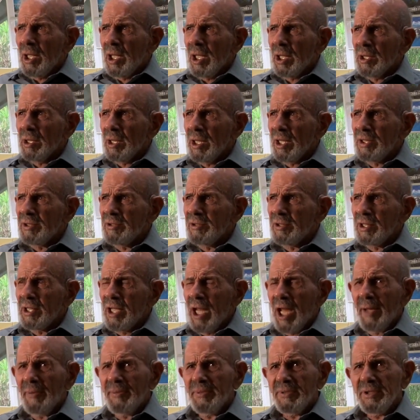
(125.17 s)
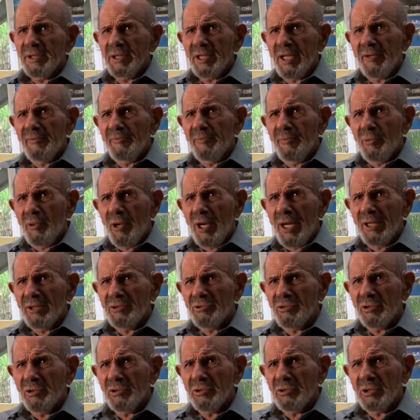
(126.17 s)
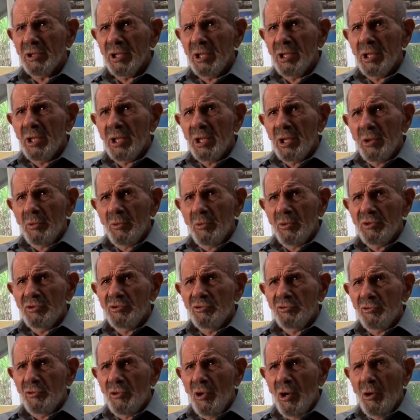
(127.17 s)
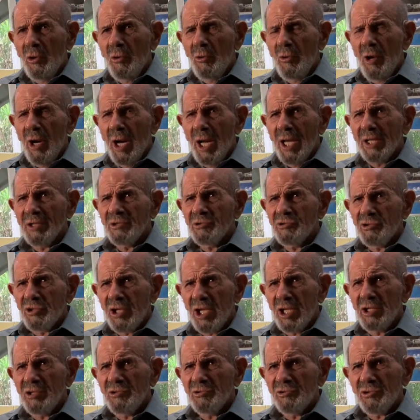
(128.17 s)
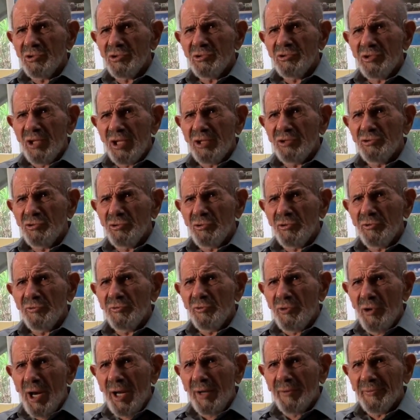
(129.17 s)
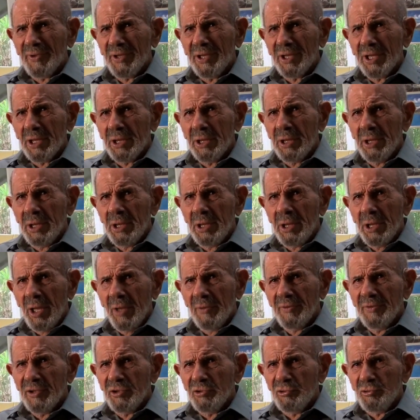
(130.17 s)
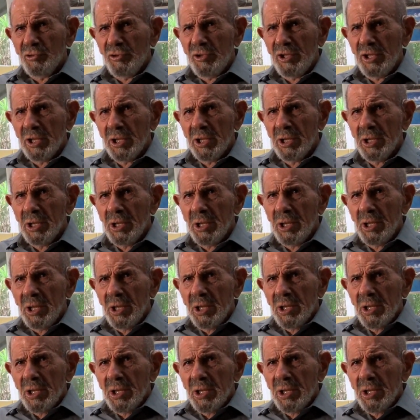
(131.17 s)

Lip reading: unless it happens to have branches which grow and change the center of gravity of the tree.